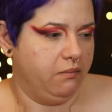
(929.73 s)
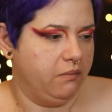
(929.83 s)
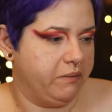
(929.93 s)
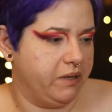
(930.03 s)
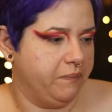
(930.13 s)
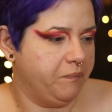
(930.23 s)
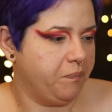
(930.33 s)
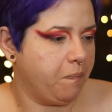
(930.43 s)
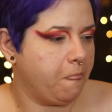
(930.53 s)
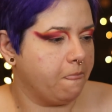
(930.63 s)
Maybe.
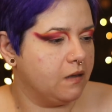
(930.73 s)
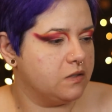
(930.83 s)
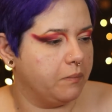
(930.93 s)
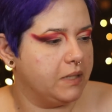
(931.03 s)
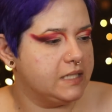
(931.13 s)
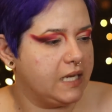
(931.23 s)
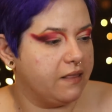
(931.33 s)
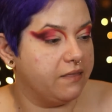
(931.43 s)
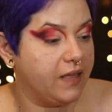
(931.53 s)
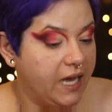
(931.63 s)
So I'm going to
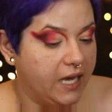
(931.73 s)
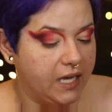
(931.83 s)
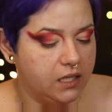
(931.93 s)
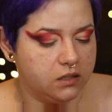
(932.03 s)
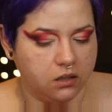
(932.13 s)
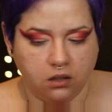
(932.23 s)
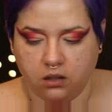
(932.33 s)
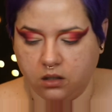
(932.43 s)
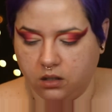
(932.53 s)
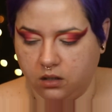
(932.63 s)
take that
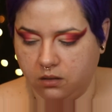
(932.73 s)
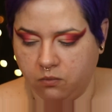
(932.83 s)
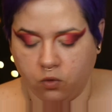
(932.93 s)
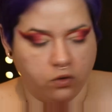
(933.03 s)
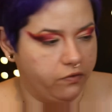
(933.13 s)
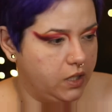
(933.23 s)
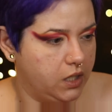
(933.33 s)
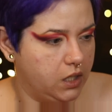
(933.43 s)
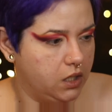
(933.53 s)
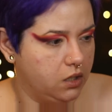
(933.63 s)
on the
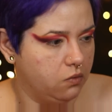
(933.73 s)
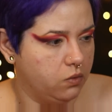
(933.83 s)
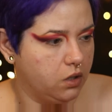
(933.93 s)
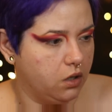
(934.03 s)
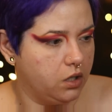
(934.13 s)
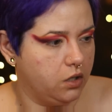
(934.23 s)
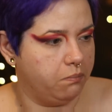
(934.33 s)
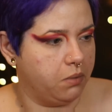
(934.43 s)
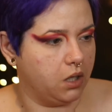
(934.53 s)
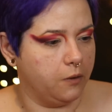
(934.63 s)
Morphe, where are
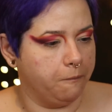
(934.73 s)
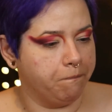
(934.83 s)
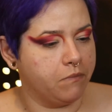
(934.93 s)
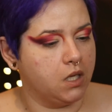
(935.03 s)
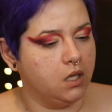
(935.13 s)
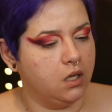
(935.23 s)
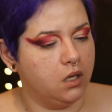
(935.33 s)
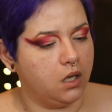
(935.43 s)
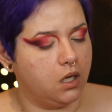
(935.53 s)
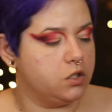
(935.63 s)
you, bugger?
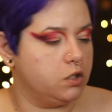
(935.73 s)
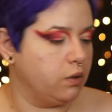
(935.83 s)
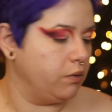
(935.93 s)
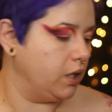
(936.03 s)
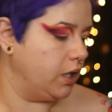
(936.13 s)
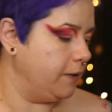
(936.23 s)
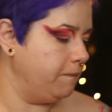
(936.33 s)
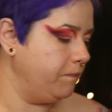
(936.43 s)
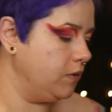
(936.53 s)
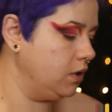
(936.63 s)

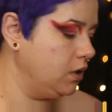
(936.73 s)
209.